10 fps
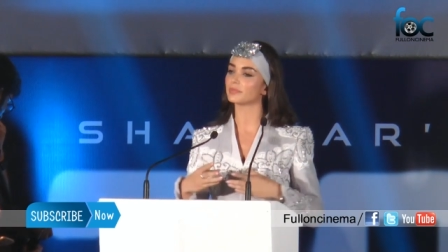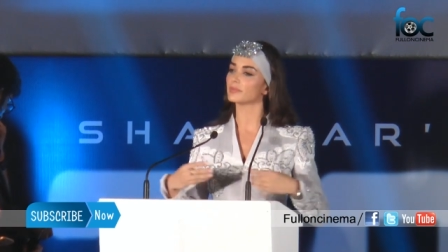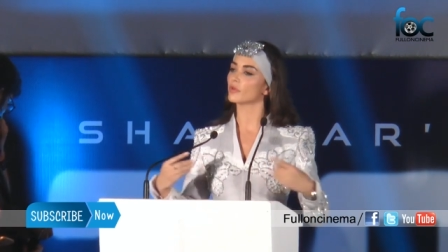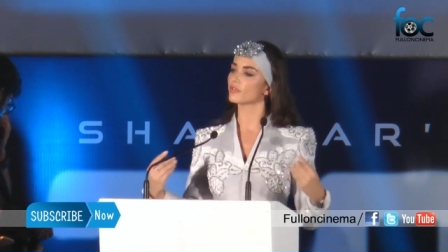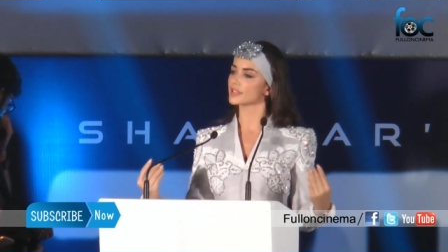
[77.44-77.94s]
to be
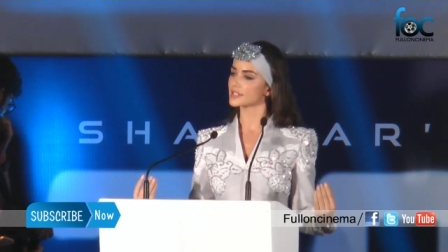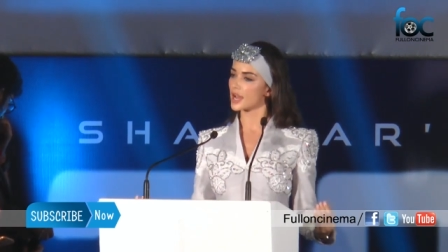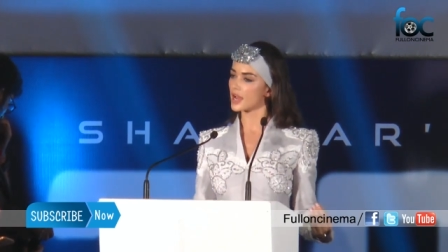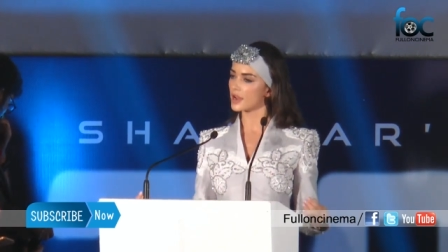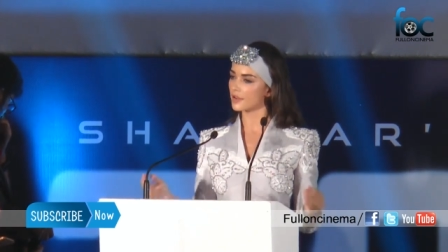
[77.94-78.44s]
more
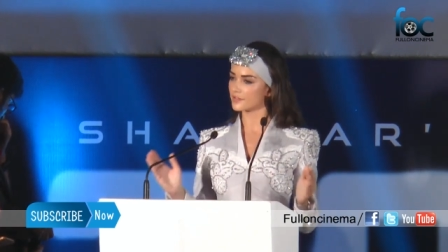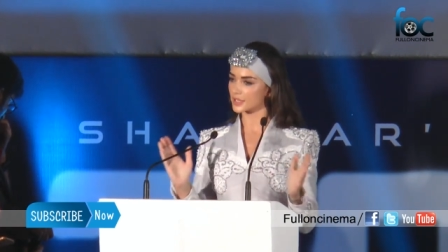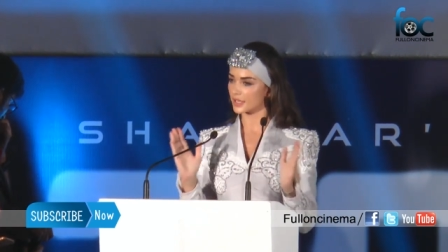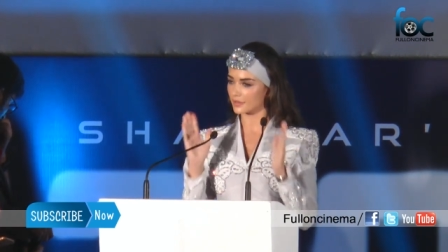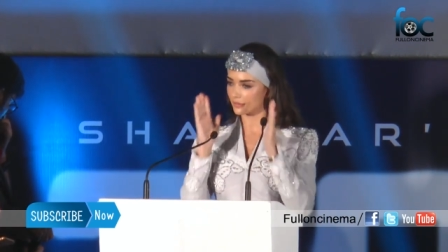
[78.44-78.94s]
reserved
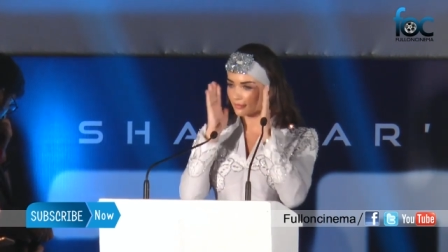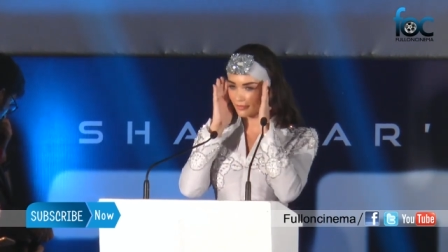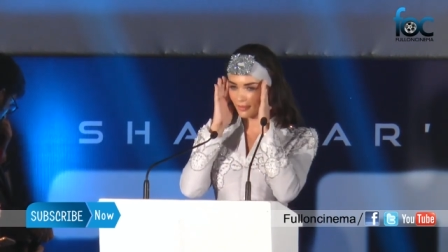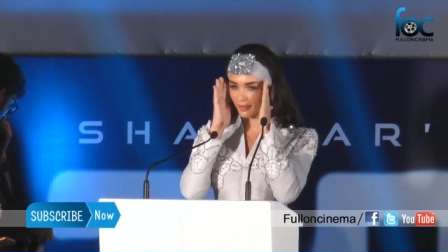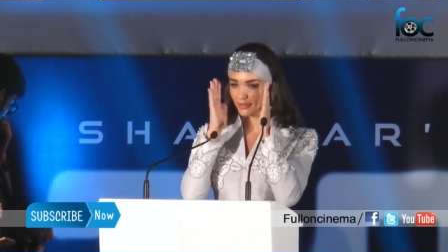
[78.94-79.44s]
and
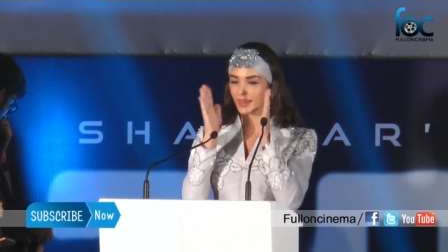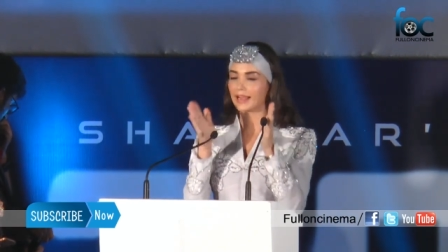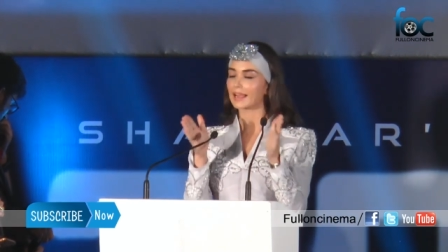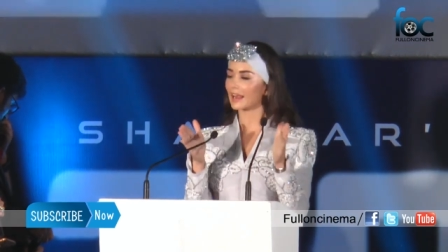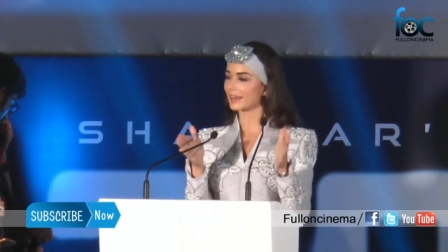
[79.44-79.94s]

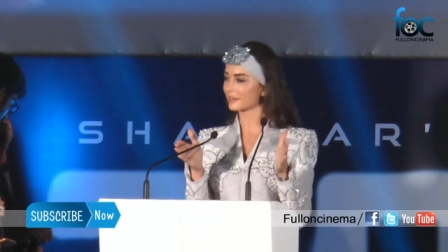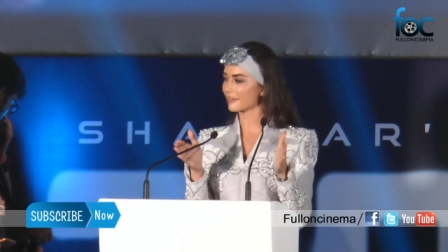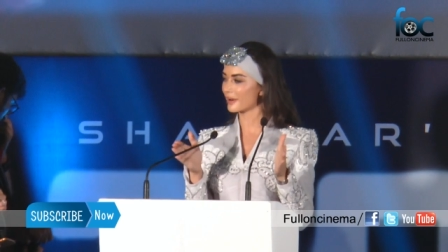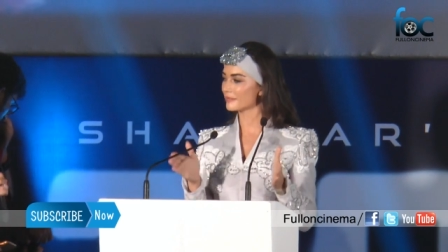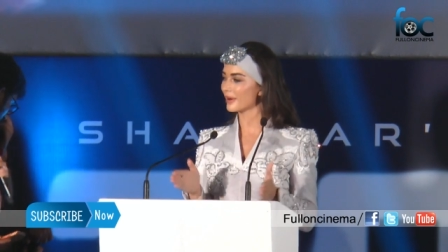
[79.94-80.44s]
think like a
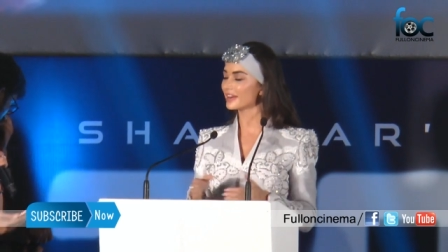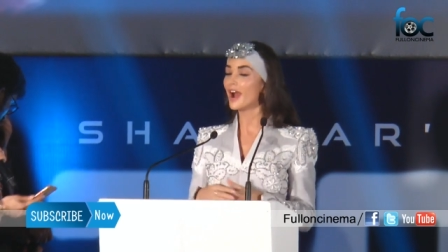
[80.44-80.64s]
robot.